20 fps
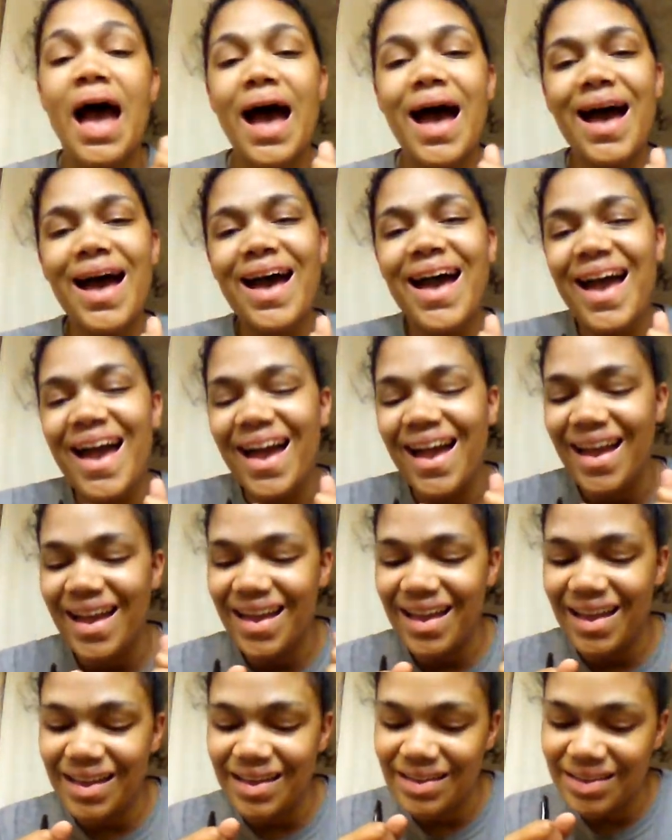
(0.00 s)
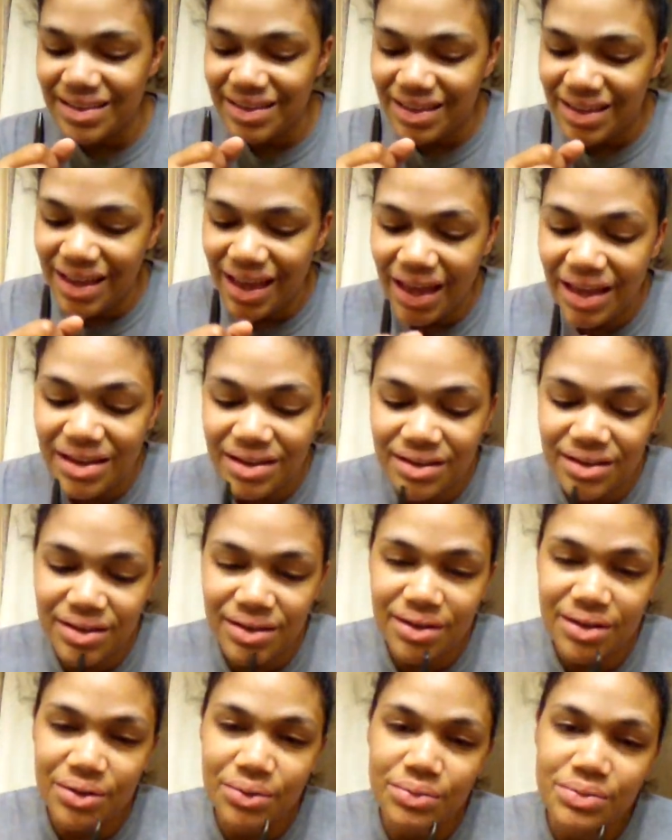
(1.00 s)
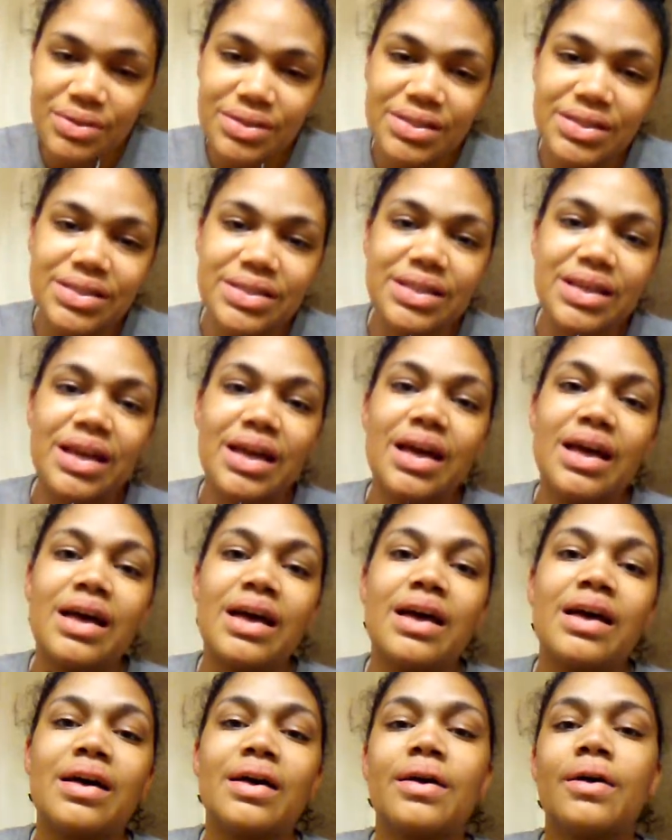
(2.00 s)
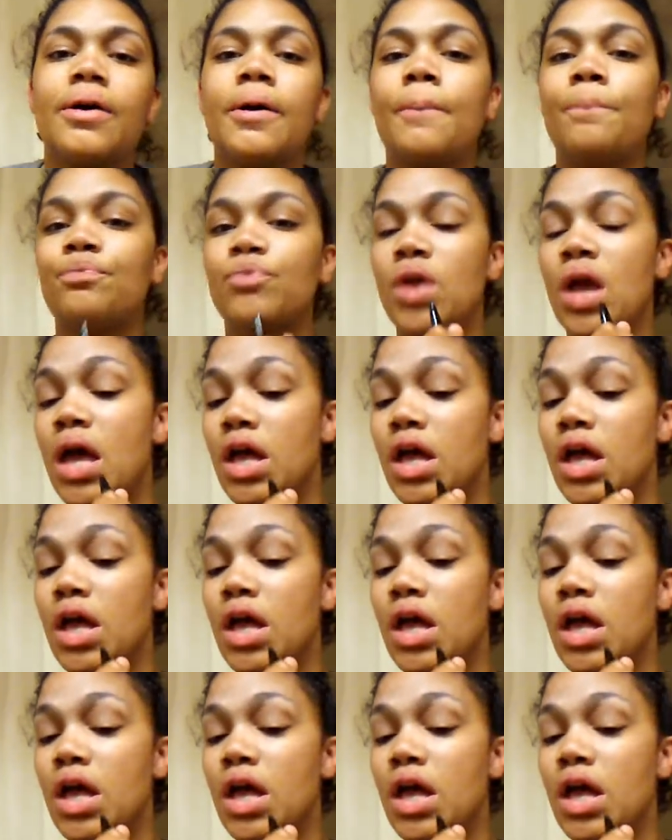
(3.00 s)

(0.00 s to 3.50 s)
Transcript: I ain't got no time.